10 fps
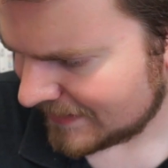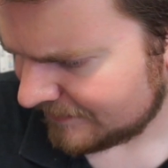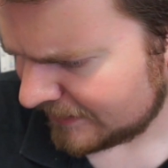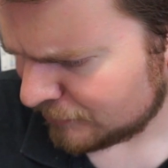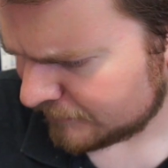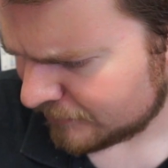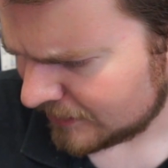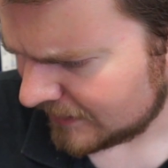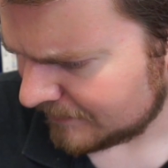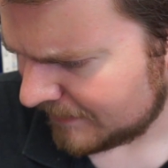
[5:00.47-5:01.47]
If I look for
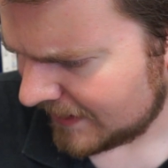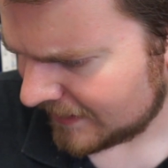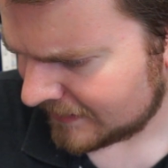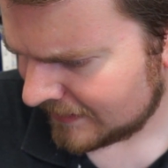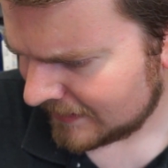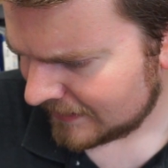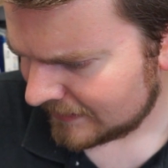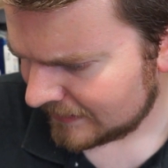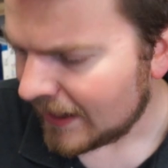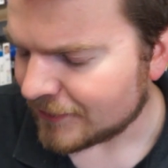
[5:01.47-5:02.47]
it on the back,
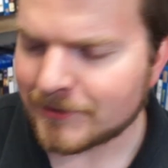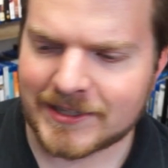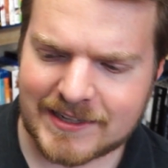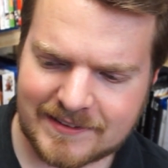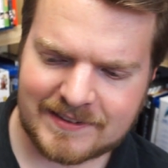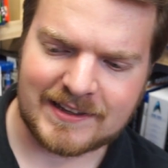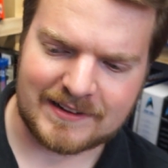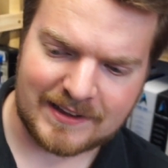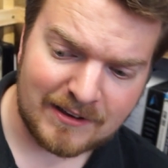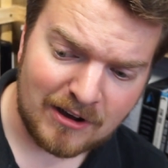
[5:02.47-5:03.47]
Yeah,
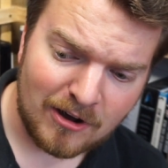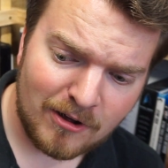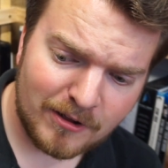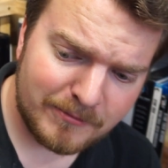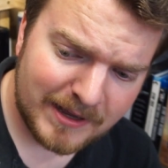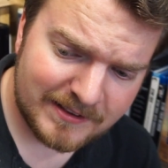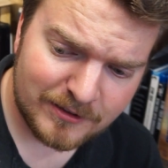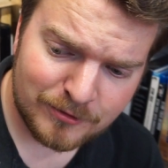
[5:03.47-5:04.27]
2019. All the way till